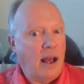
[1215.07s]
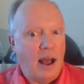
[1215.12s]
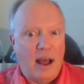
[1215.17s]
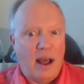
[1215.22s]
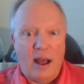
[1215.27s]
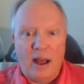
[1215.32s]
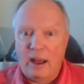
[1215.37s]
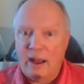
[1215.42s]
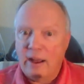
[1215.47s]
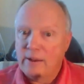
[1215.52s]

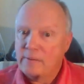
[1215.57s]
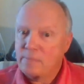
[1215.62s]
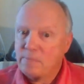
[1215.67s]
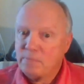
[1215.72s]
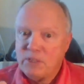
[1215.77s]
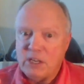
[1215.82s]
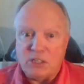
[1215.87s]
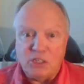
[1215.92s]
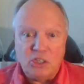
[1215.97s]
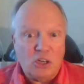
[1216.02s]
uh,
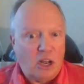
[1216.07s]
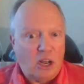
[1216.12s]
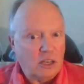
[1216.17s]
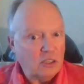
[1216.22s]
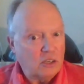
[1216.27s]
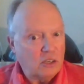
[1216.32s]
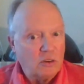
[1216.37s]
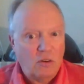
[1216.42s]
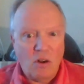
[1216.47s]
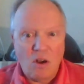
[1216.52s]

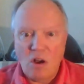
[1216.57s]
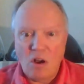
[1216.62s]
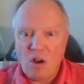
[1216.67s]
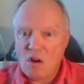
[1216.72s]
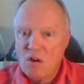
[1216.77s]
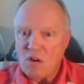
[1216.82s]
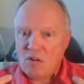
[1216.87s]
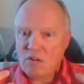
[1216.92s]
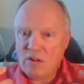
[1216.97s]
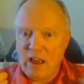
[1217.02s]

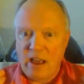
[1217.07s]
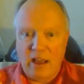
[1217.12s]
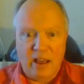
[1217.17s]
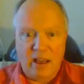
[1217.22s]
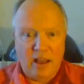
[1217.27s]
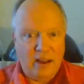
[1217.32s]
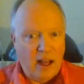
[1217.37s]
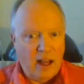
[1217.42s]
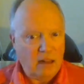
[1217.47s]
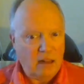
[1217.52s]
testosterone
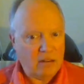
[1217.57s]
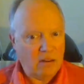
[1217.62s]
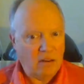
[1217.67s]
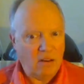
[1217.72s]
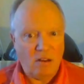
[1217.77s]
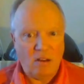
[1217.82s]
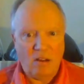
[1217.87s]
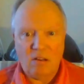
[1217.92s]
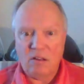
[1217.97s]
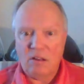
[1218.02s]
and
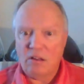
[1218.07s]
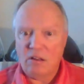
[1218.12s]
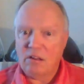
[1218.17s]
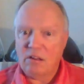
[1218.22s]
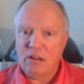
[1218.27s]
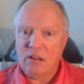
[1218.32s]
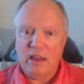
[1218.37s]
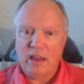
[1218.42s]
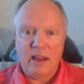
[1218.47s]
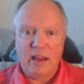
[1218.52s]

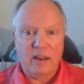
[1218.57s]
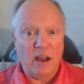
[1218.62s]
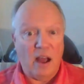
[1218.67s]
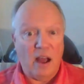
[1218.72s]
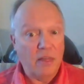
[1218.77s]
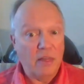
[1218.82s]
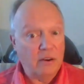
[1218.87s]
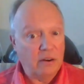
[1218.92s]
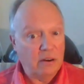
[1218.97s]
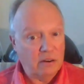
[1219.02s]
alcohol and
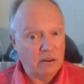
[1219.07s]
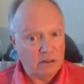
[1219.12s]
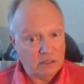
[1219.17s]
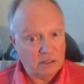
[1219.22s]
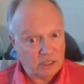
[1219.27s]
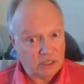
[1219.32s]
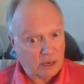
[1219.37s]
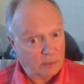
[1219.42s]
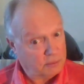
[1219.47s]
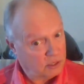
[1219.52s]
other
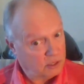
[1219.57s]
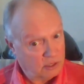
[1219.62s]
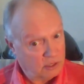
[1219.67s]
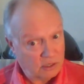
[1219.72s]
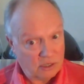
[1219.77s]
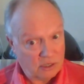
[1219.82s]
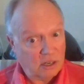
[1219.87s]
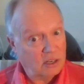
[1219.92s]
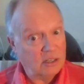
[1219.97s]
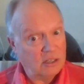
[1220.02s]

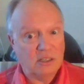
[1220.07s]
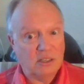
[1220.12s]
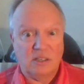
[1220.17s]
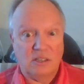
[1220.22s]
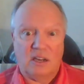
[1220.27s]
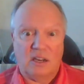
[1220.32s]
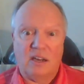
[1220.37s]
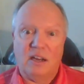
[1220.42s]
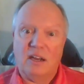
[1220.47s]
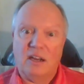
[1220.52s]

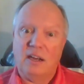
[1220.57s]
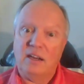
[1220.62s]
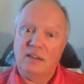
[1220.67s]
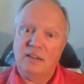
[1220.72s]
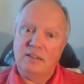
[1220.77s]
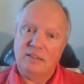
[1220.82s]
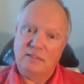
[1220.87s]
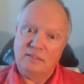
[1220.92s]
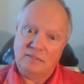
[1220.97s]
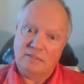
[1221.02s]
substances
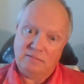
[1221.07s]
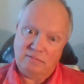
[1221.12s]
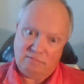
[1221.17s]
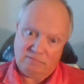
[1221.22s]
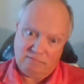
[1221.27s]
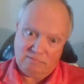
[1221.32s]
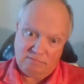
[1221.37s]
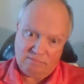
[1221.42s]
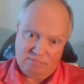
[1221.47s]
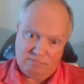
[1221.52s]
uh,
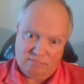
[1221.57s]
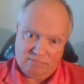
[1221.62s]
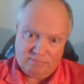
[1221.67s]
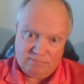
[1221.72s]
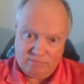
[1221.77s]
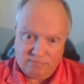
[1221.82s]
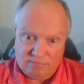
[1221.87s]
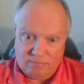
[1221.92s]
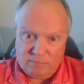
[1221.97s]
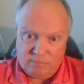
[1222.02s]

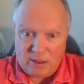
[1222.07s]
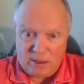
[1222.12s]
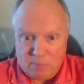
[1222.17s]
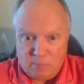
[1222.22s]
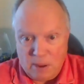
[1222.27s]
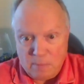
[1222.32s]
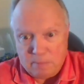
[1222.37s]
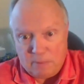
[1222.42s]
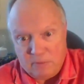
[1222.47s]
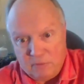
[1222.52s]
make
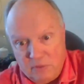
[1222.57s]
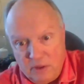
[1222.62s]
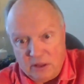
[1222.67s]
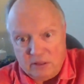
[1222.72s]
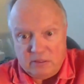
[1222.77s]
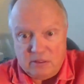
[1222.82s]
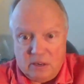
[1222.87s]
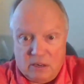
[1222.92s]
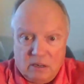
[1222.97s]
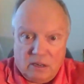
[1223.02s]
people think
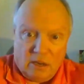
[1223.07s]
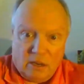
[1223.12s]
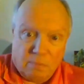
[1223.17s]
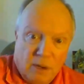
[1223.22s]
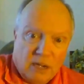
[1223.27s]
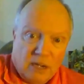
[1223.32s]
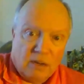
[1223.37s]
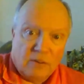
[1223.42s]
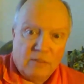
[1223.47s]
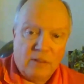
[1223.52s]
they're a lot
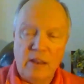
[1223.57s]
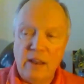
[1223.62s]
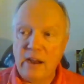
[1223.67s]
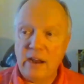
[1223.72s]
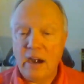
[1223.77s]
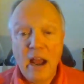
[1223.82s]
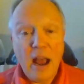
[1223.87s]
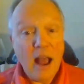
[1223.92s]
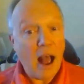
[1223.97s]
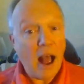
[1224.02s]
bigger than they
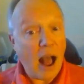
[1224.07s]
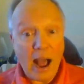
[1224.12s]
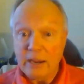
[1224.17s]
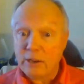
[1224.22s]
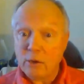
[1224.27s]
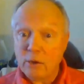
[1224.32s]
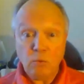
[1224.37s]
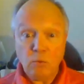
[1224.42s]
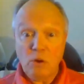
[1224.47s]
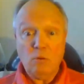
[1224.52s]
are i
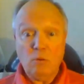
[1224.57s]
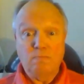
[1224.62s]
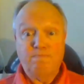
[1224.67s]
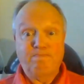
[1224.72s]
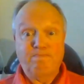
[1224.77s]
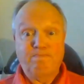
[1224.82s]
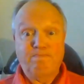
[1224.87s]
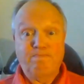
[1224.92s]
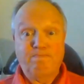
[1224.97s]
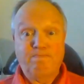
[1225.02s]
don't know
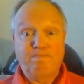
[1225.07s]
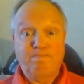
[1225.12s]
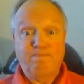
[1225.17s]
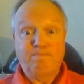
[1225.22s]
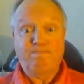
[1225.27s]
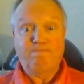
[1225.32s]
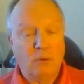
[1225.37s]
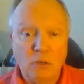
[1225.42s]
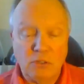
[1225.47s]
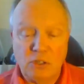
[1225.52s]
i
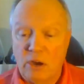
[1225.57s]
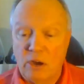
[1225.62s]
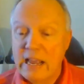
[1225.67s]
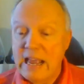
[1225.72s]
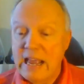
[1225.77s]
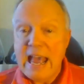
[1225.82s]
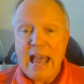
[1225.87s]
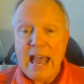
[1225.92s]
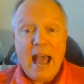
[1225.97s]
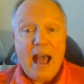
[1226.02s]
don't know so
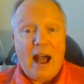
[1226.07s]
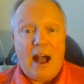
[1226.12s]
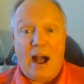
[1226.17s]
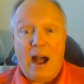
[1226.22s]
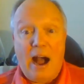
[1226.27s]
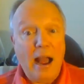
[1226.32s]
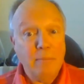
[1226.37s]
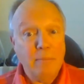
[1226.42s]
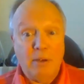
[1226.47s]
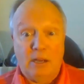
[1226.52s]

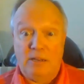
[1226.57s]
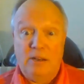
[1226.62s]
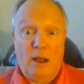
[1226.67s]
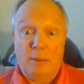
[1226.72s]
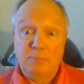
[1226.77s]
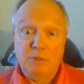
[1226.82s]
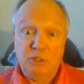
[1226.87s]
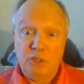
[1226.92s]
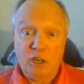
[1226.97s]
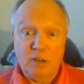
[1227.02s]
i'm an
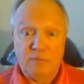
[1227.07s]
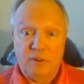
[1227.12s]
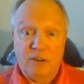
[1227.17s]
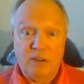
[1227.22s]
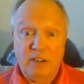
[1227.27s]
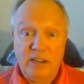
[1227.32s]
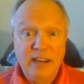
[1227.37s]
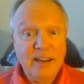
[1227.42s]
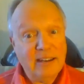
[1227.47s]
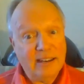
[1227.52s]

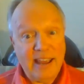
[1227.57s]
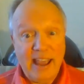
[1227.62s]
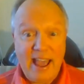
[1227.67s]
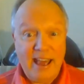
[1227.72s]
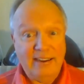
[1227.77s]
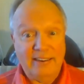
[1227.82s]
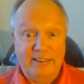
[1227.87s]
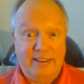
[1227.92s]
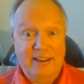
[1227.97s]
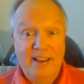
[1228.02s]
observer in
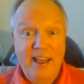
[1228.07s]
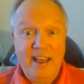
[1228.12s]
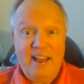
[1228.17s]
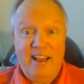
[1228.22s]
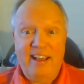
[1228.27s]
canada